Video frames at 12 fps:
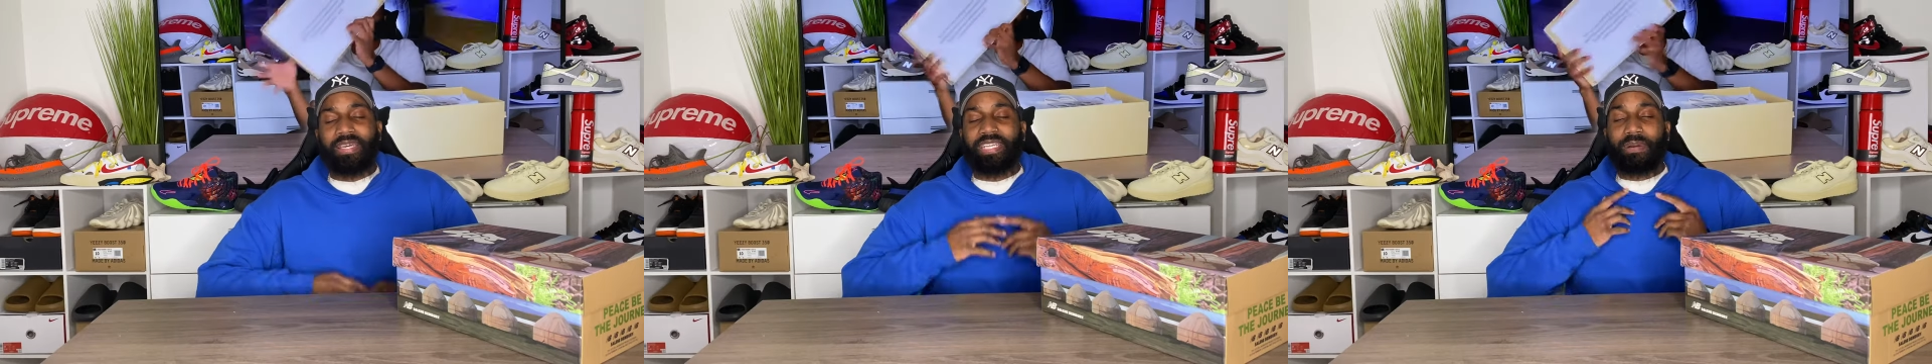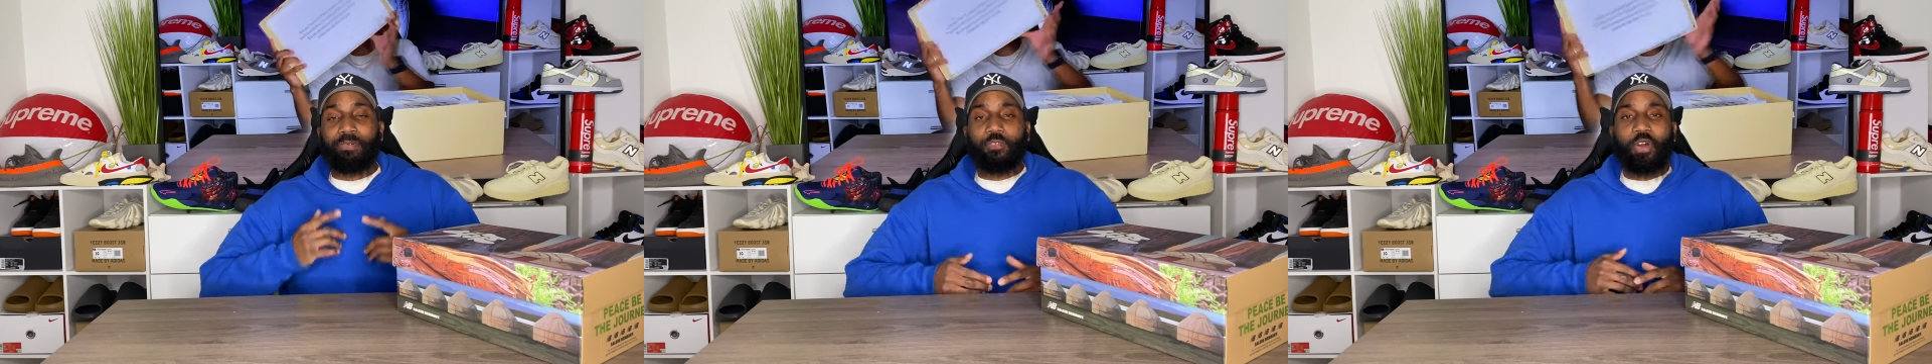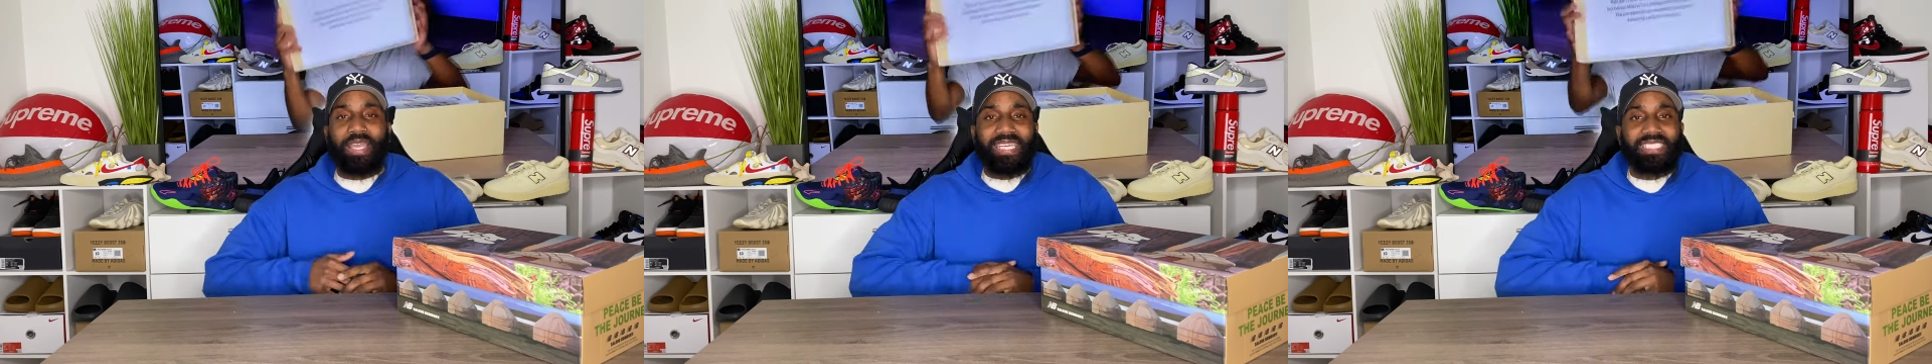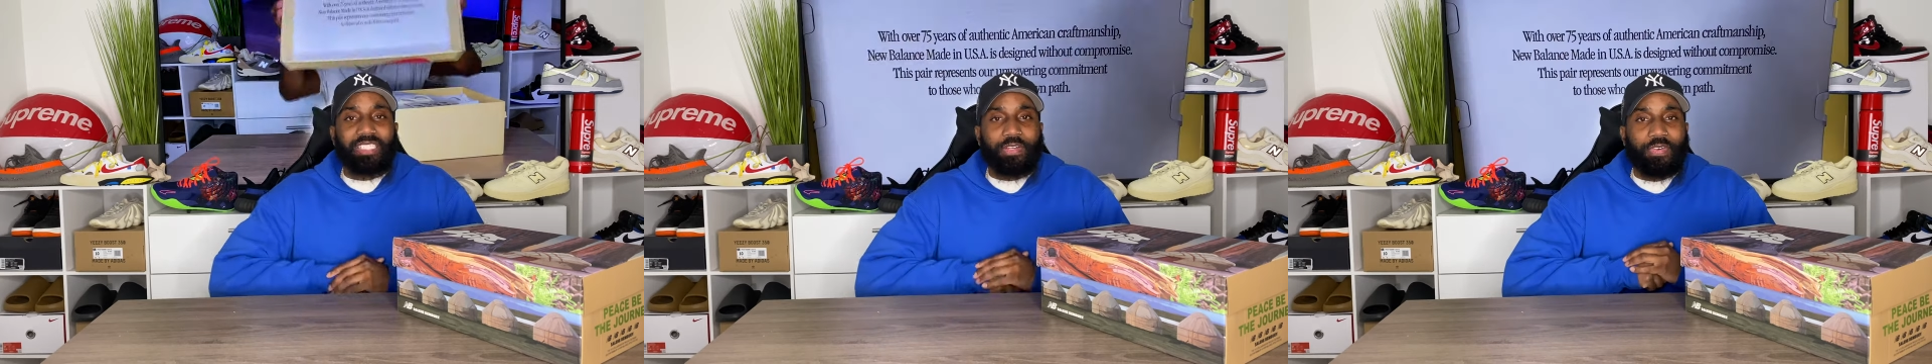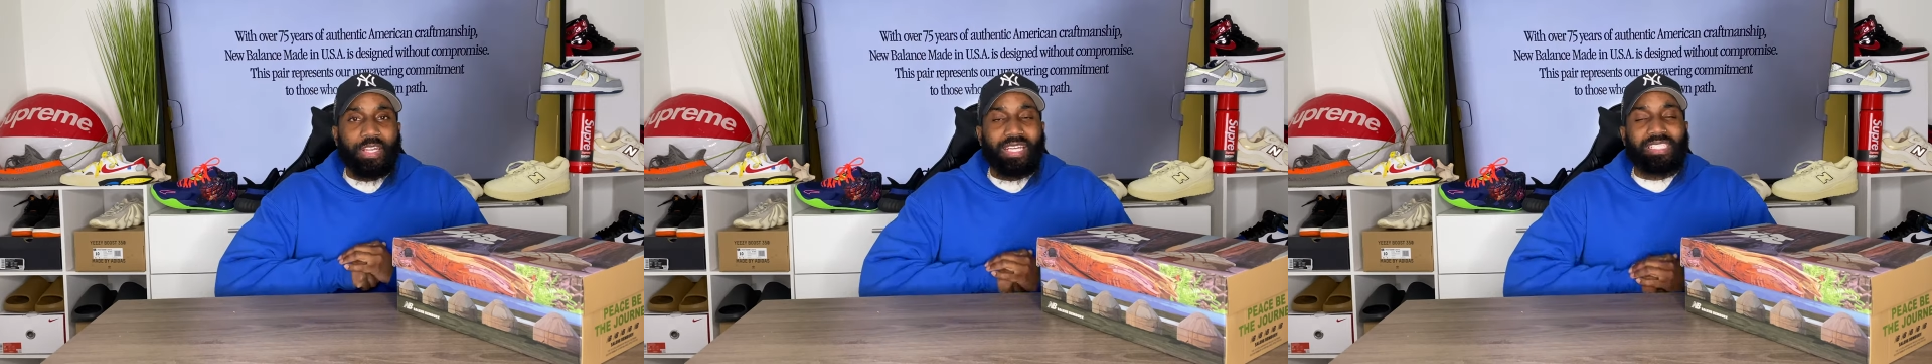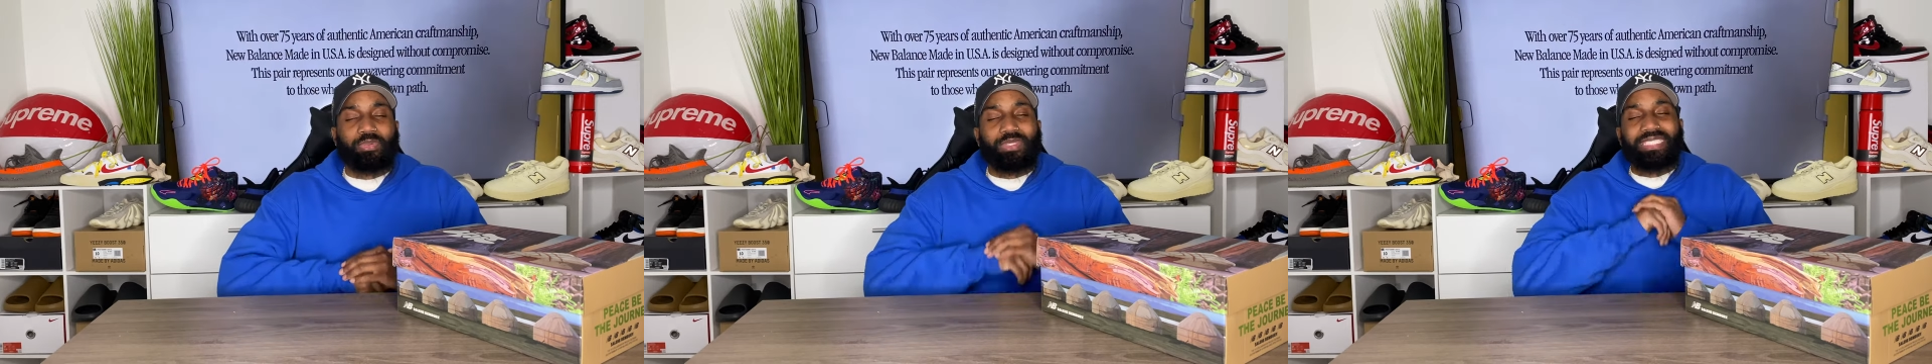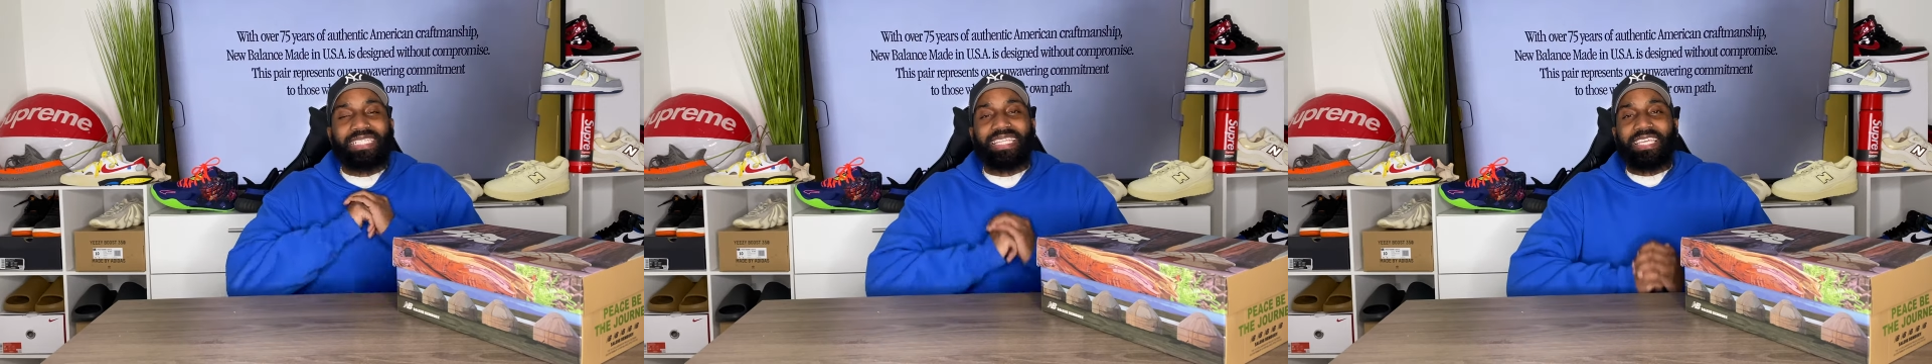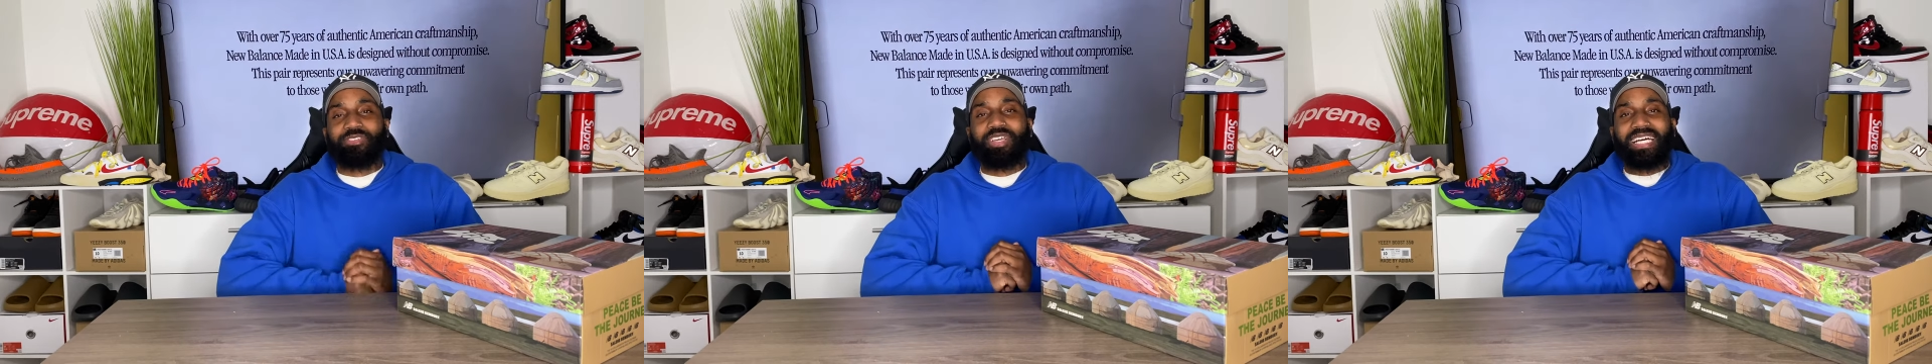Now, before I get into the video, I just want to say
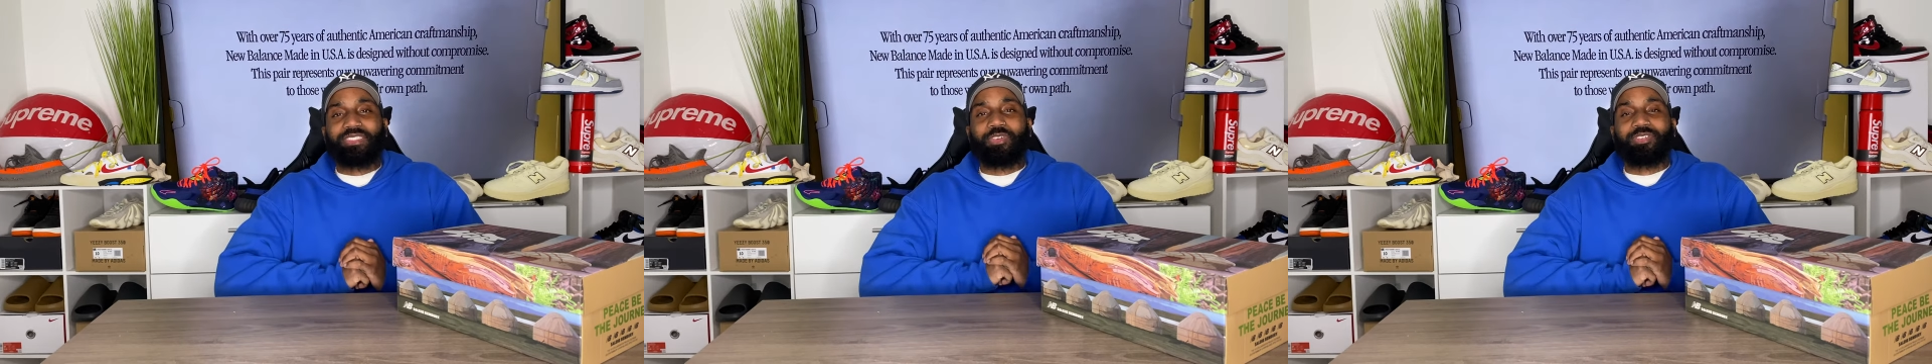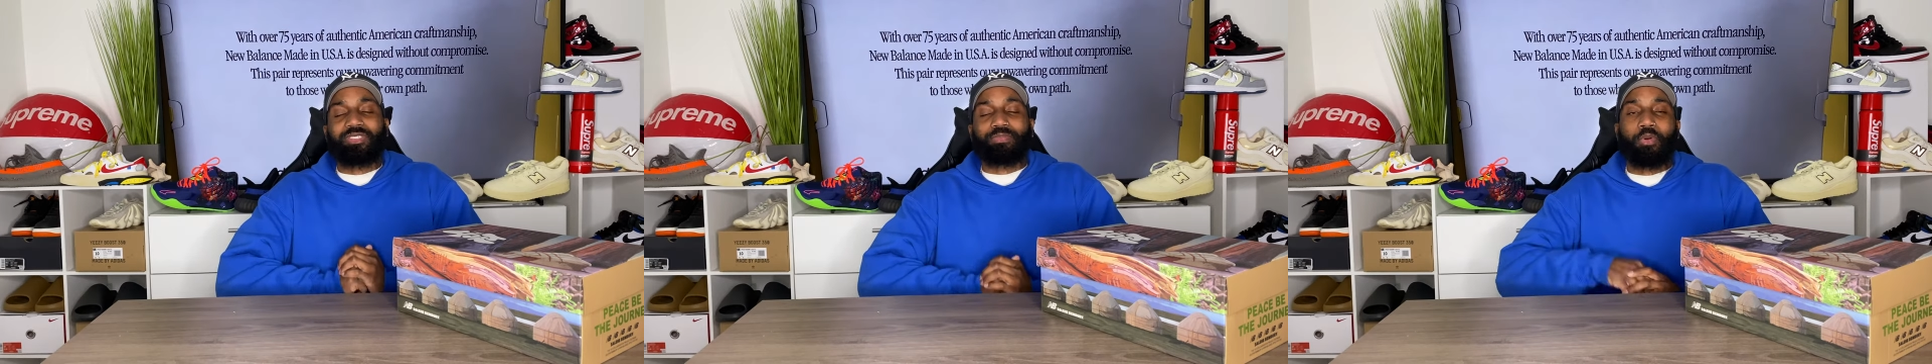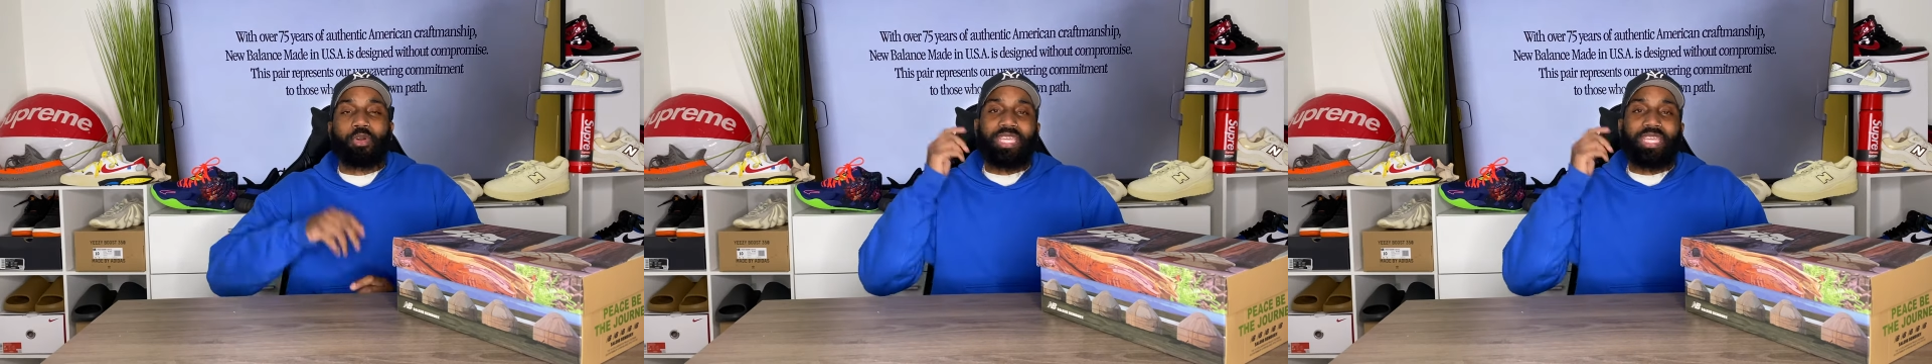thank you guys for all the support.